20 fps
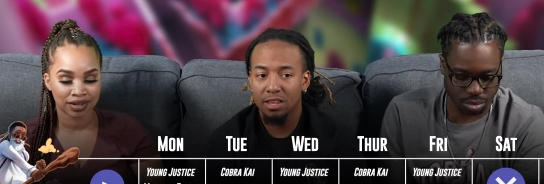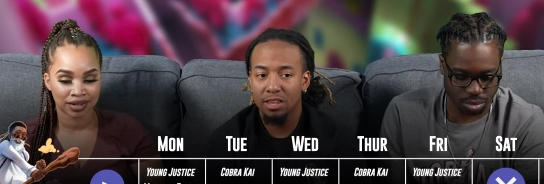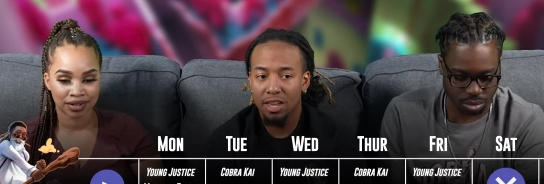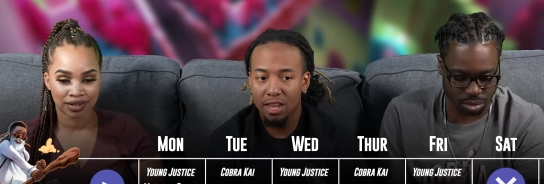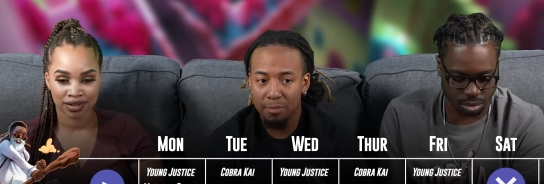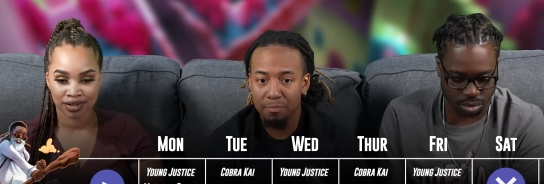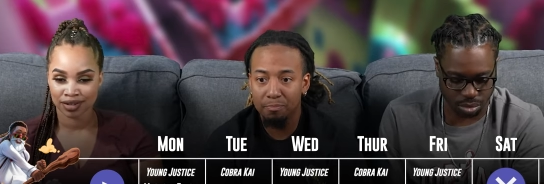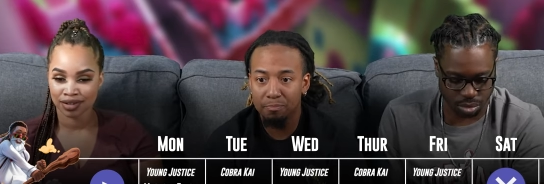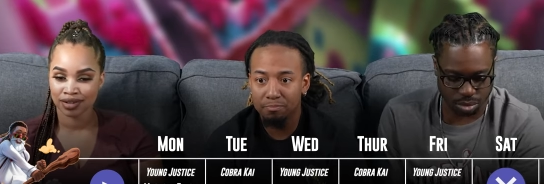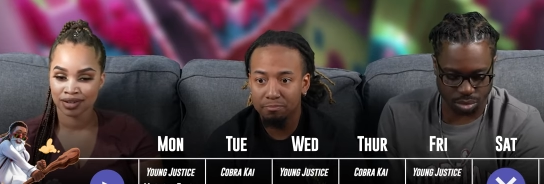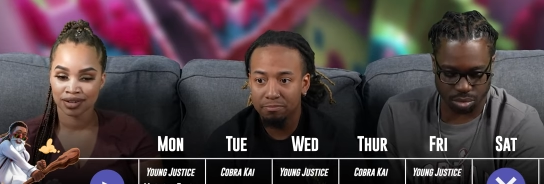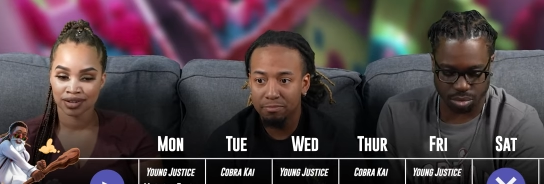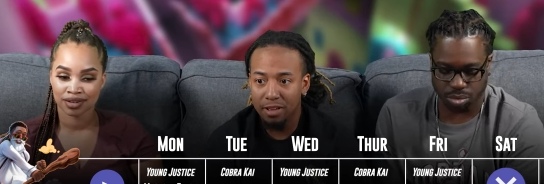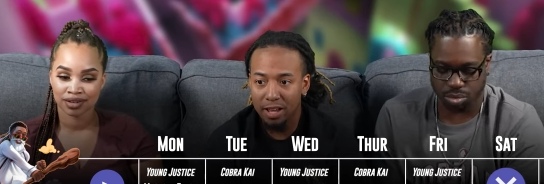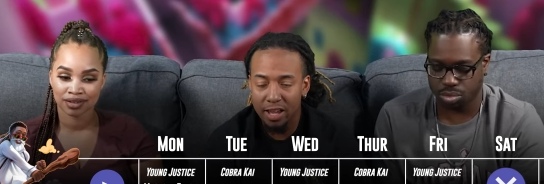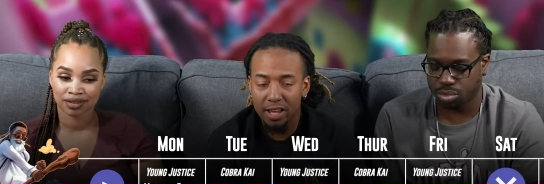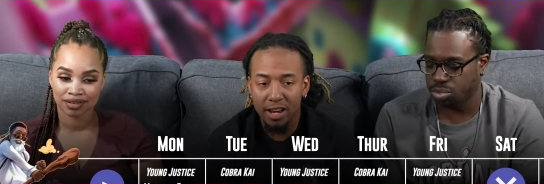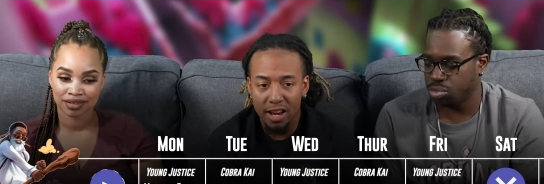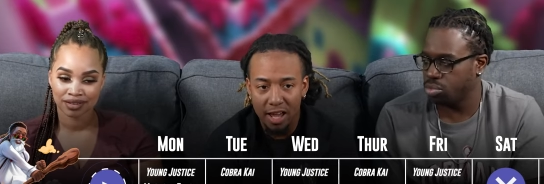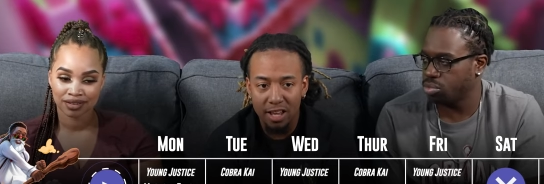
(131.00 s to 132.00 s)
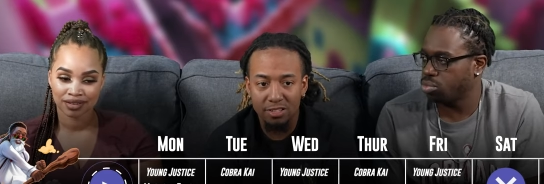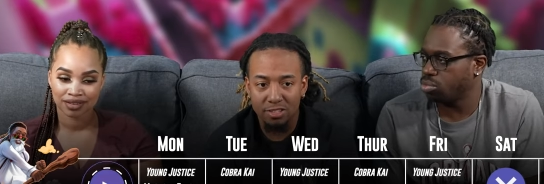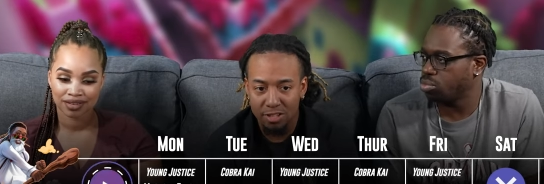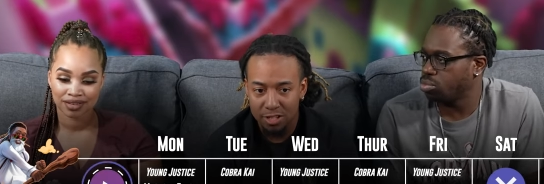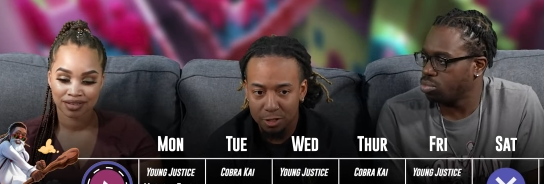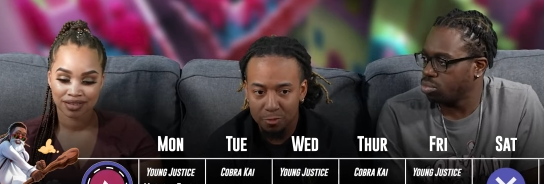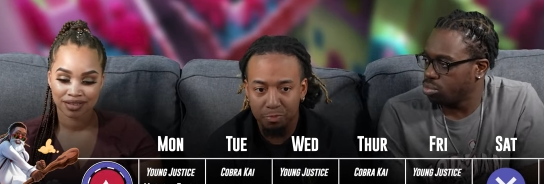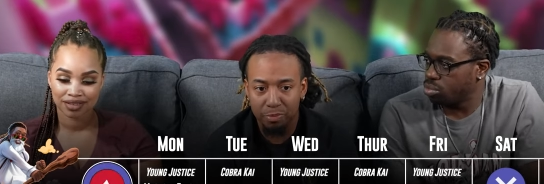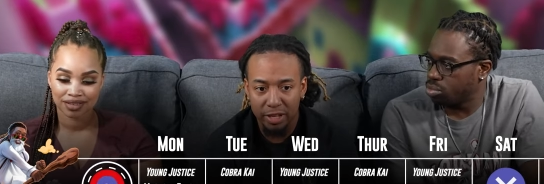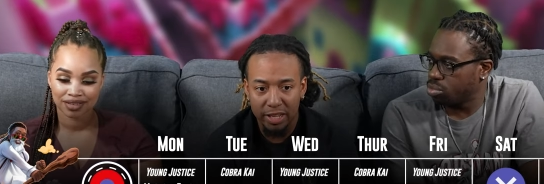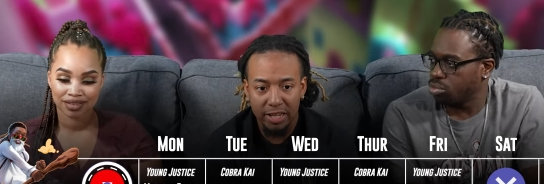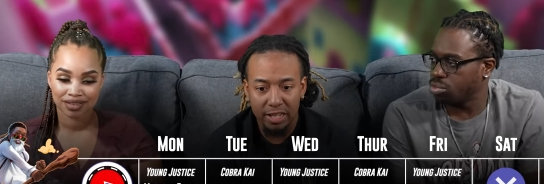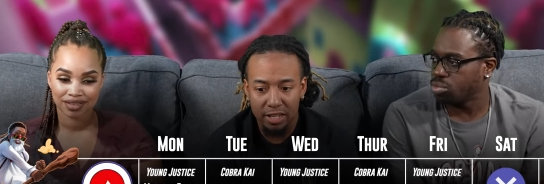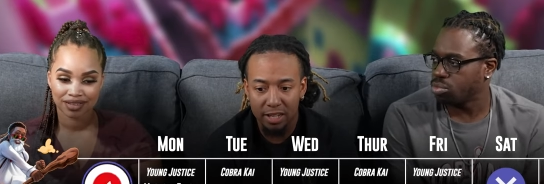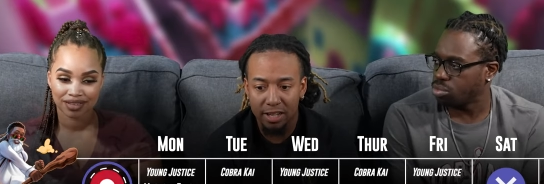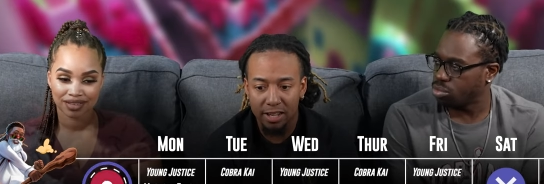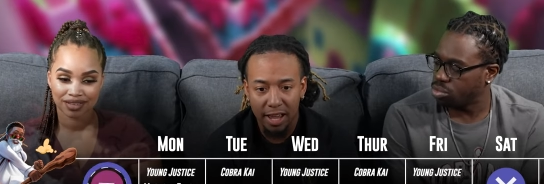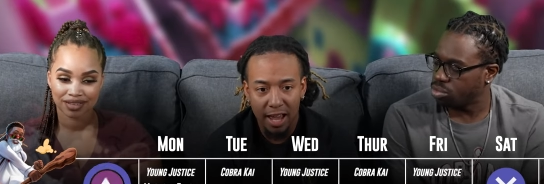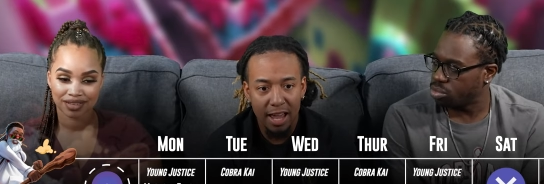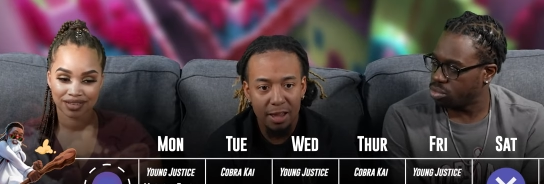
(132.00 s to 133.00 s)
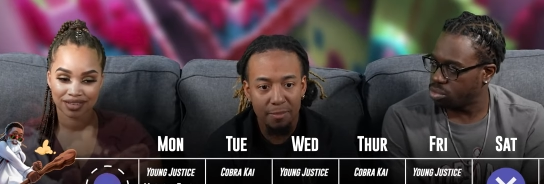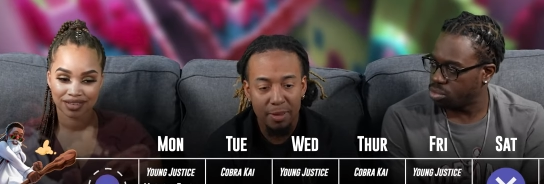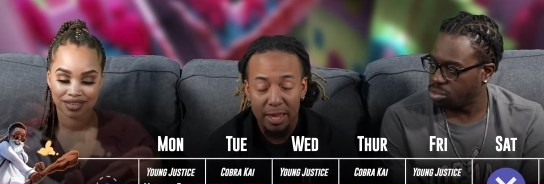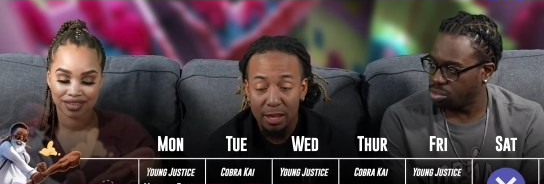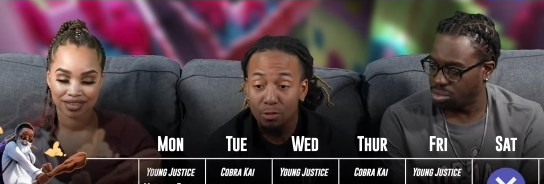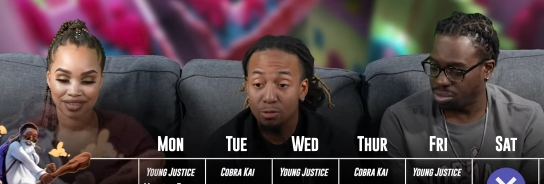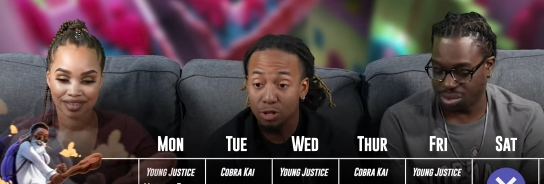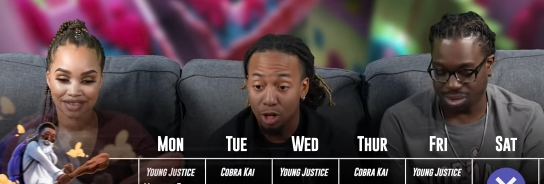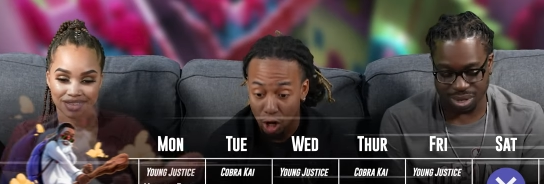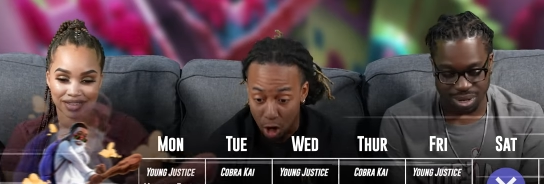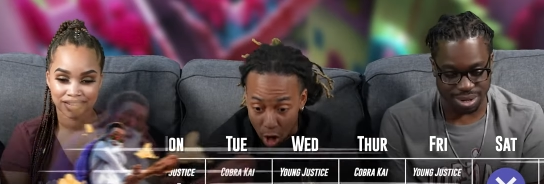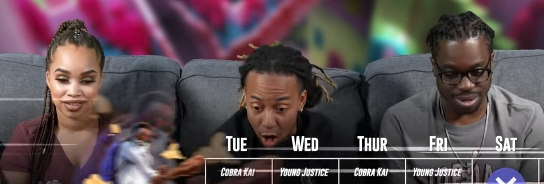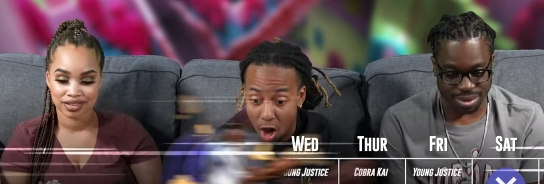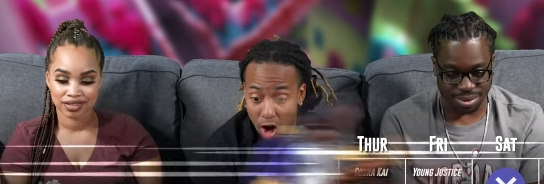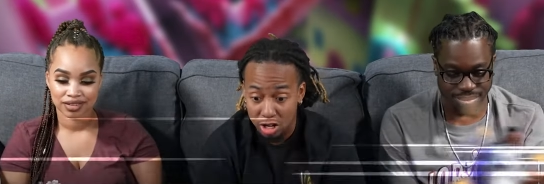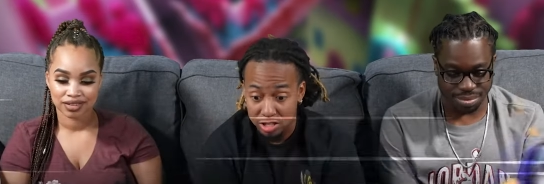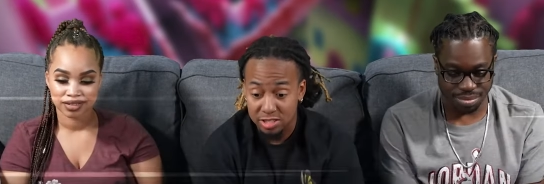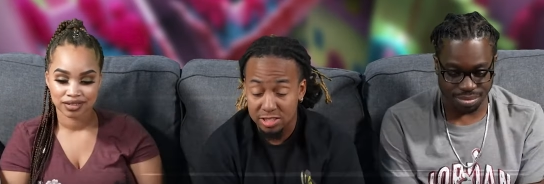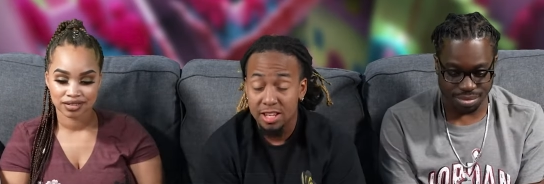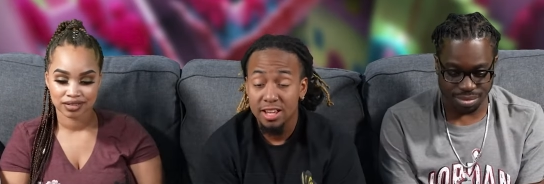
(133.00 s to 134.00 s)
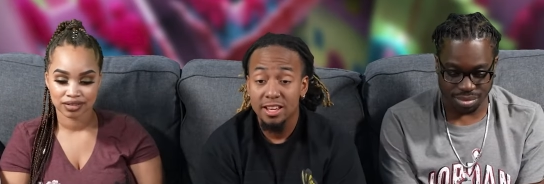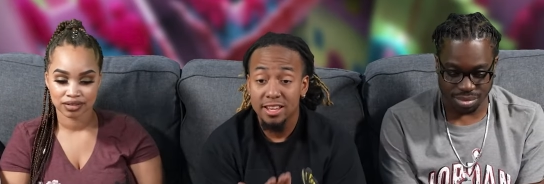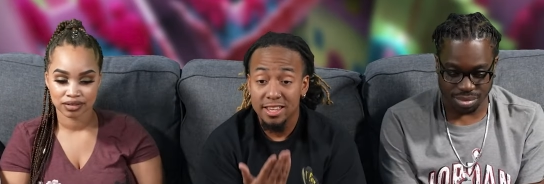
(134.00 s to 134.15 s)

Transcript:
Speaker 1: he. In essence, played a good game. He lost.